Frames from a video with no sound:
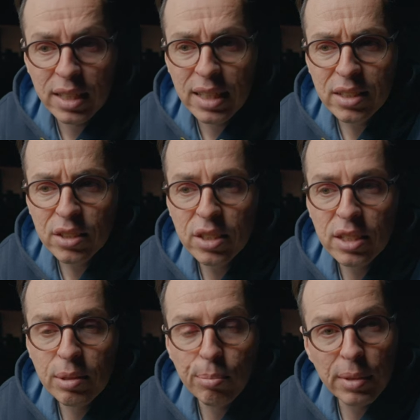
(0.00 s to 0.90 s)
it doesn't
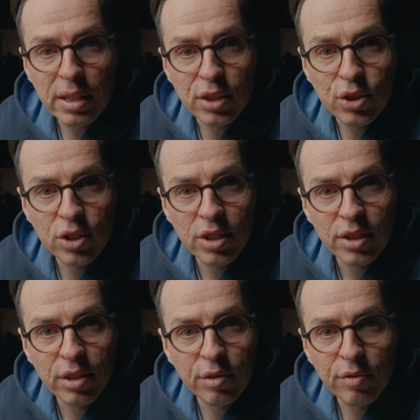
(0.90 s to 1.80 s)
diminish
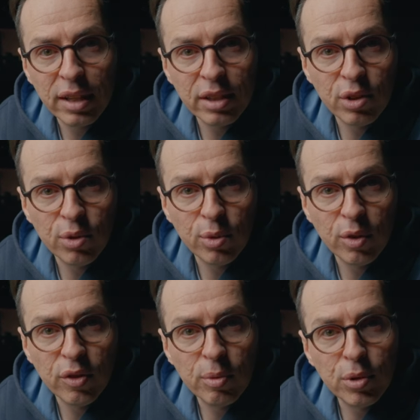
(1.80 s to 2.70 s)
the value
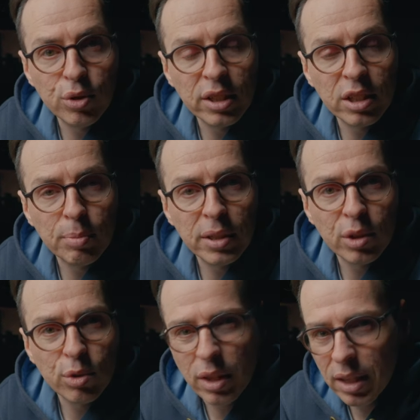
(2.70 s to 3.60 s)
of the music that's being
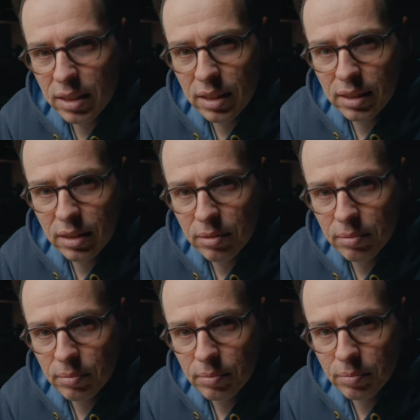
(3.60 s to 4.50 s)
created.
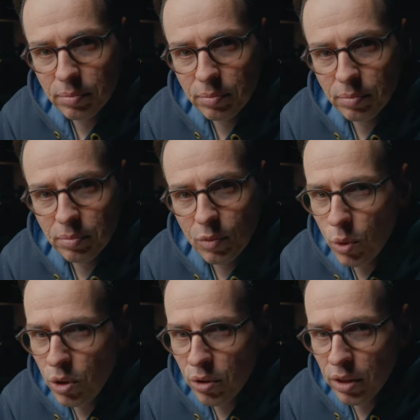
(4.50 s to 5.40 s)
What
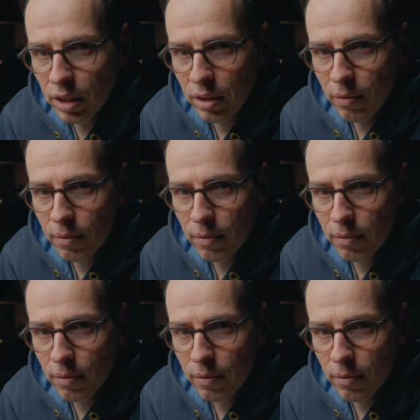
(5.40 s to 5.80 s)
do you think?